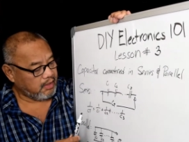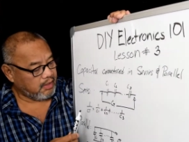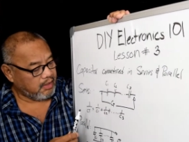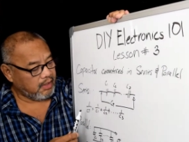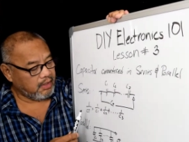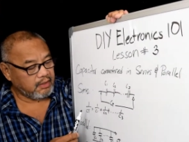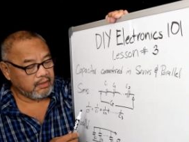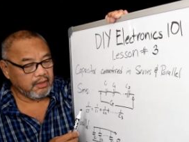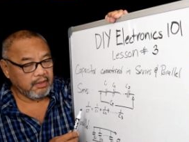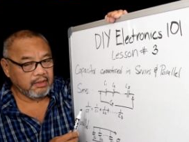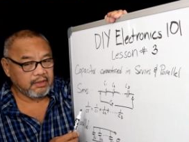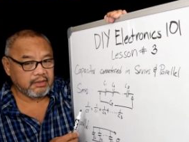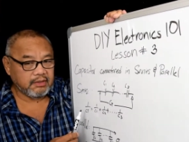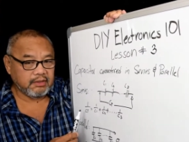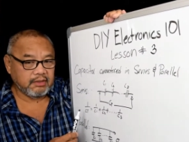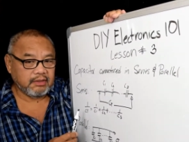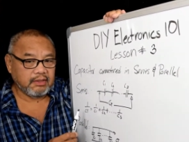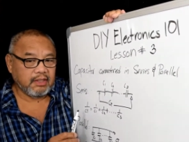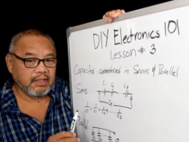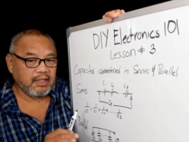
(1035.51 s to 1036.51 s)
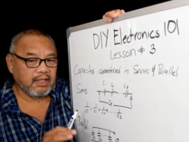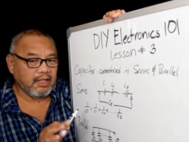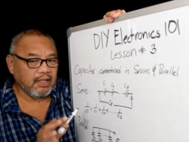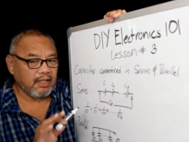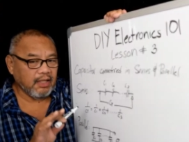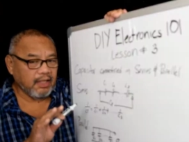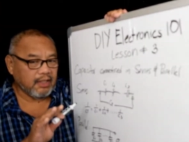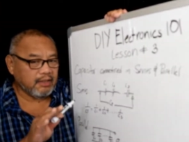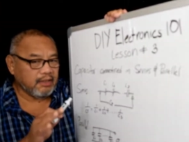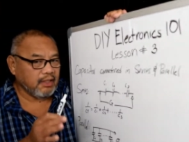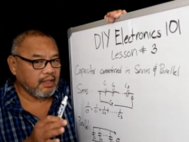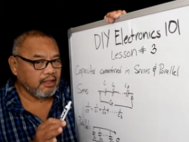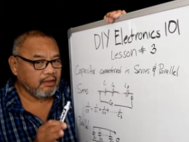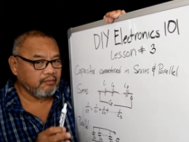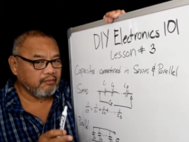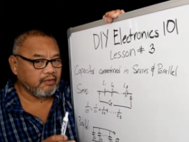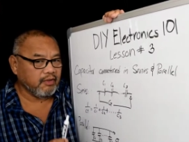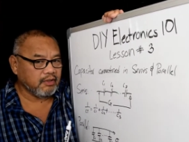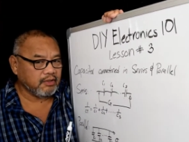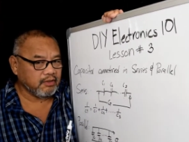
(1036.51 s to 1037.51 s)
it is kind of like the
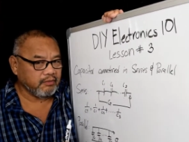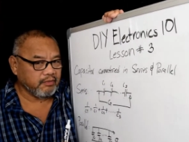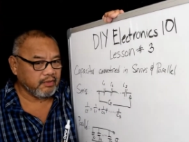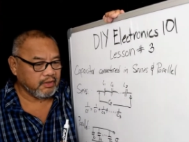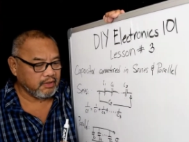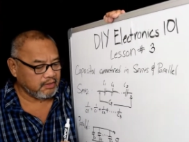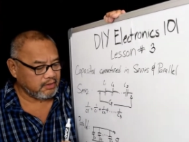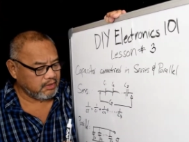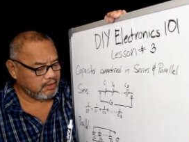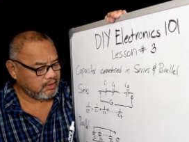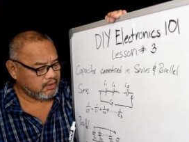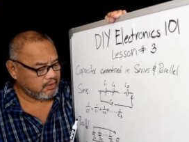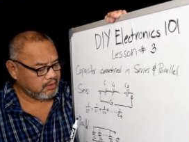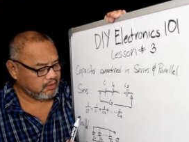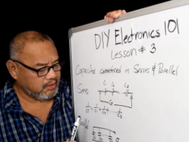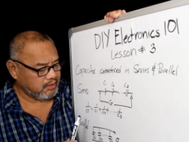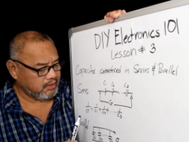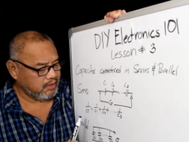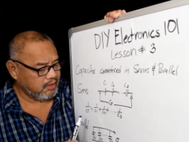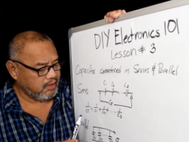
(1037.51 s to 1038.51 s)
inverse of a resistor.